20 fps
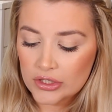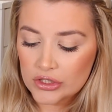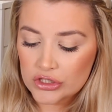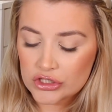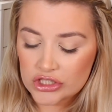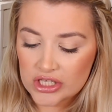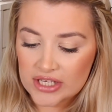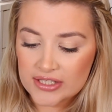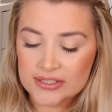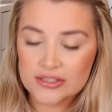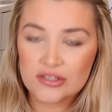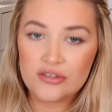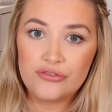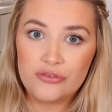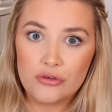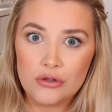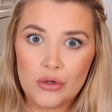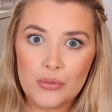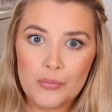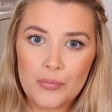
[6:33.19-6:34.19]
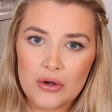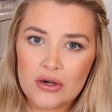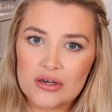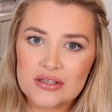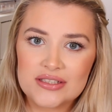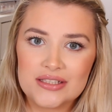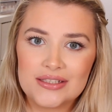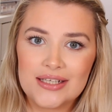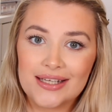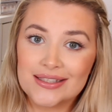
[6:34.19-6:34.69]
She did a full
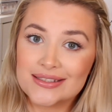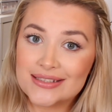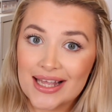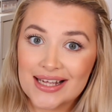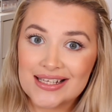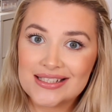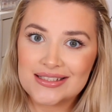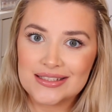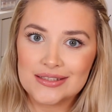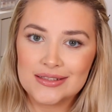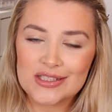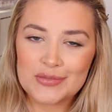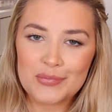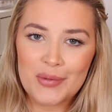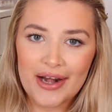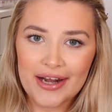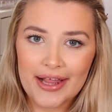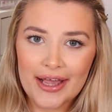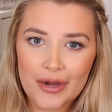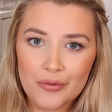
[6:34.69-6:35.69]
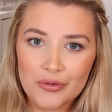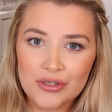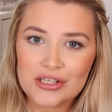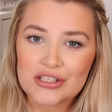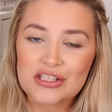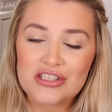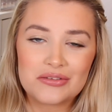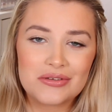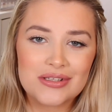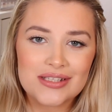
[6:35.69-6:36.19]
unboxing and testing this palette out, and
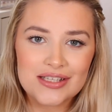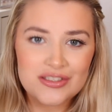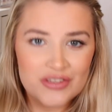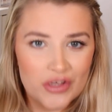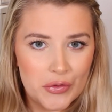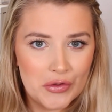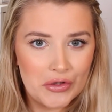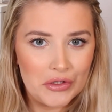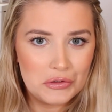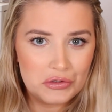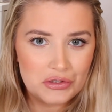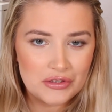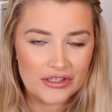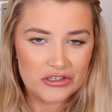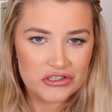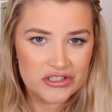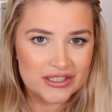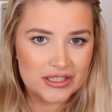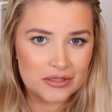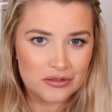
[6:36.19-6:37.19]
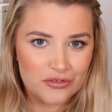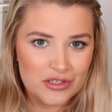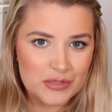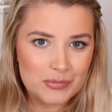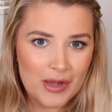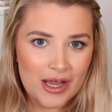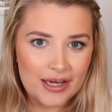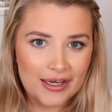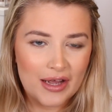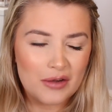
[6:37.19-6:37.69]
as soon as I saw the look that she did with this
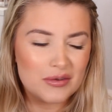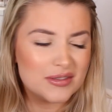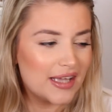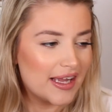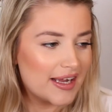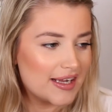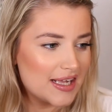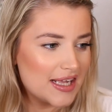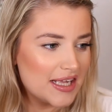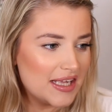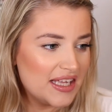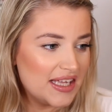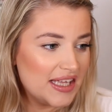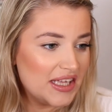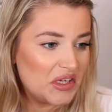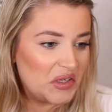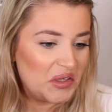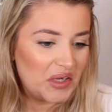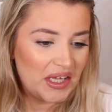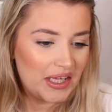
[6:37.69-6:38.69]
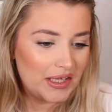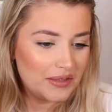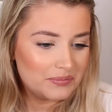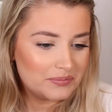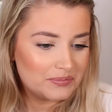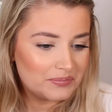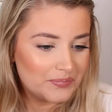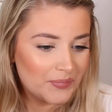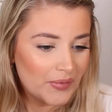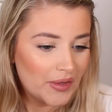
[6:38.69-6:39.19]
palette, I was like, okay,
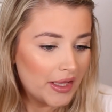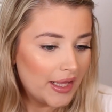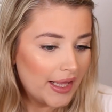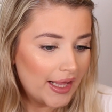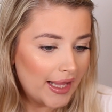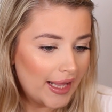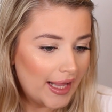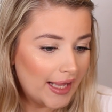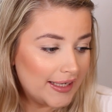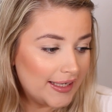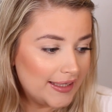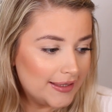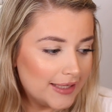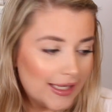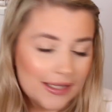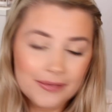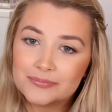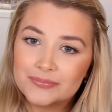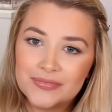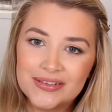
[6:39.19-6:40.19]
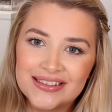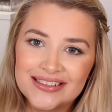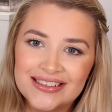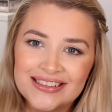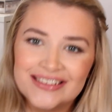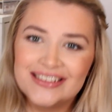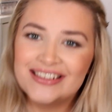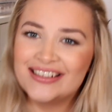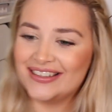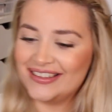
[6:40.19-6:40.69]
I need
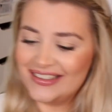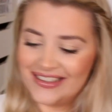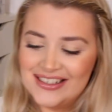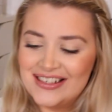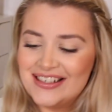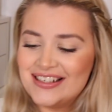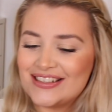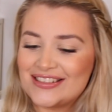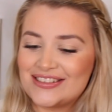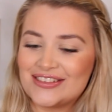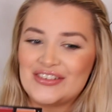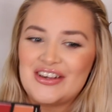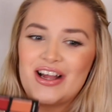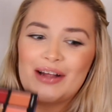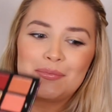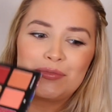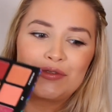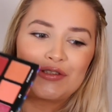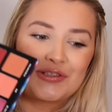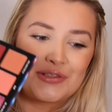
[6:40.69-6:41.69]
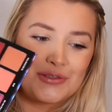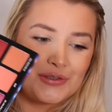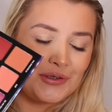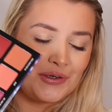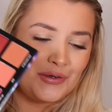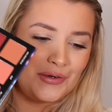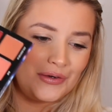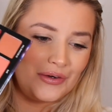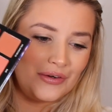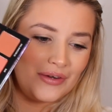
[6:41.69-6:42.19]
that. So I'm
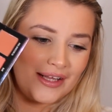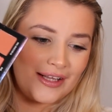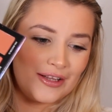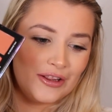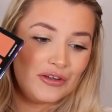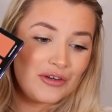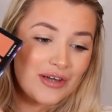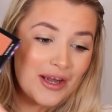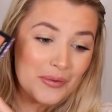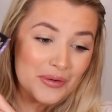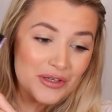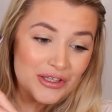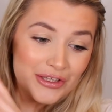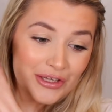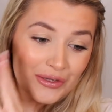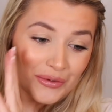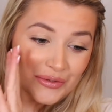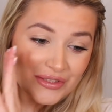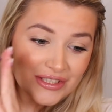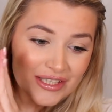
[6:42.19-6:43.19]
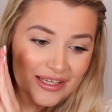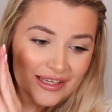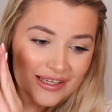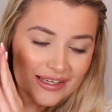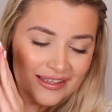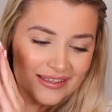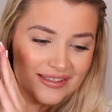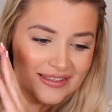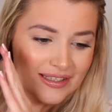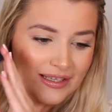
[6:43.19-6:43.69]
so, like, look how huge
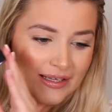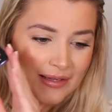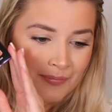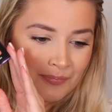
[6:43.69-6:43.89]
it is.